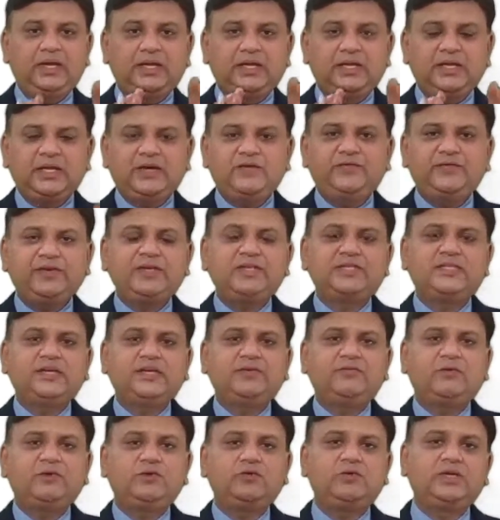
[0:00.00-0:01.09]
Now friends, I
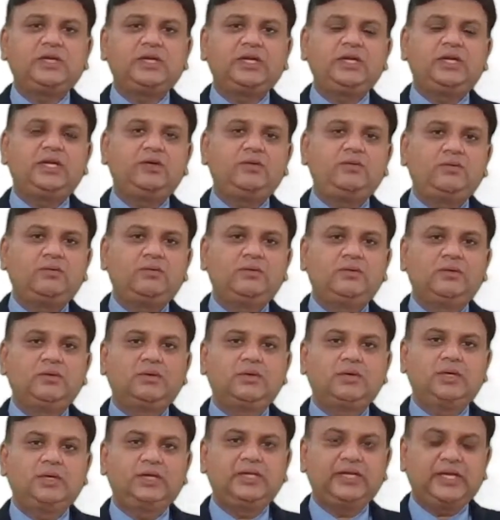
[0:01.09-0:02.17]
want to tell you
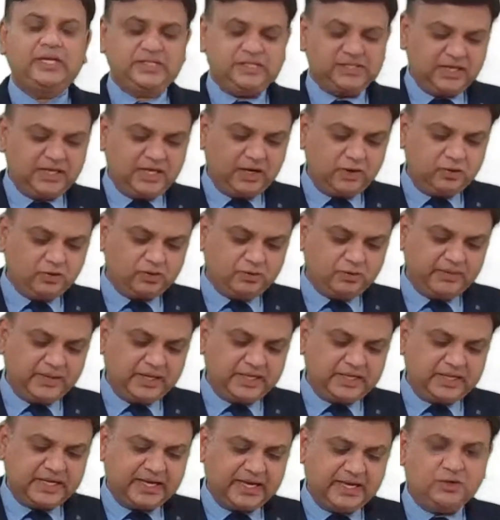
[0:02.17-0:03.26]
that say how to make
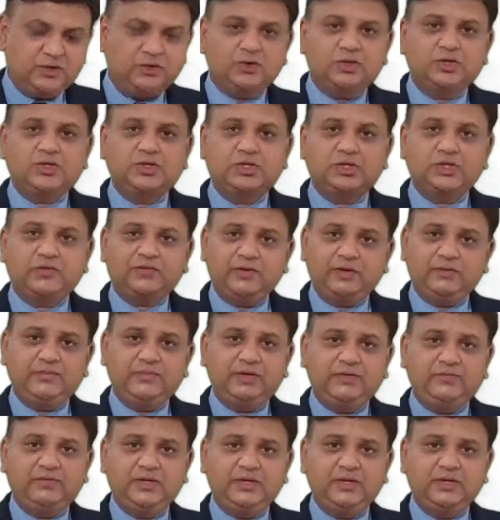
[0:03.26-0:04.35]
the calculation of
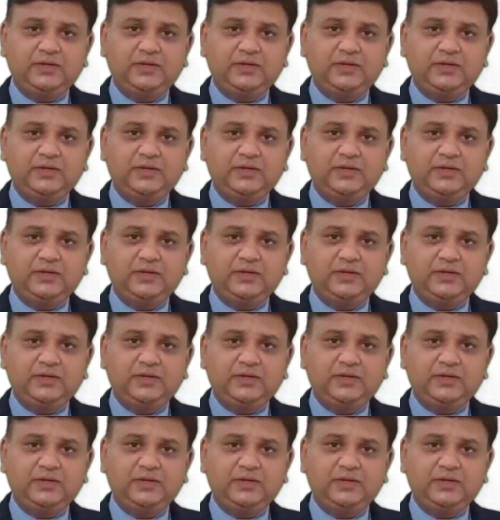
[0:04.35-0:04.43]
NPV.